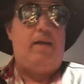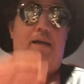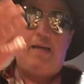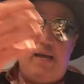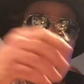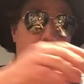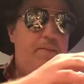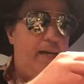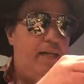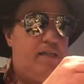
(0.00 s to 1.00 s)
Again,
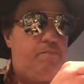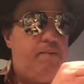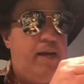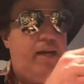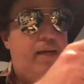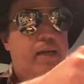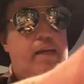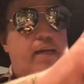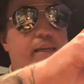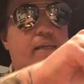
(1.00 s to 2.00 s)
made in Spain.
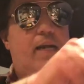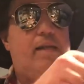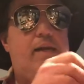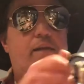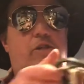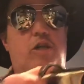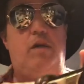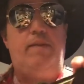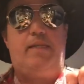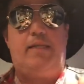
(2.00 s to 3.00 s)
It's got that
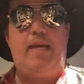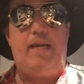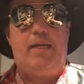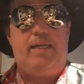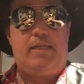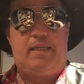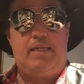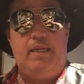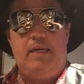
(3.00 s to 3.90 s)
German stainless.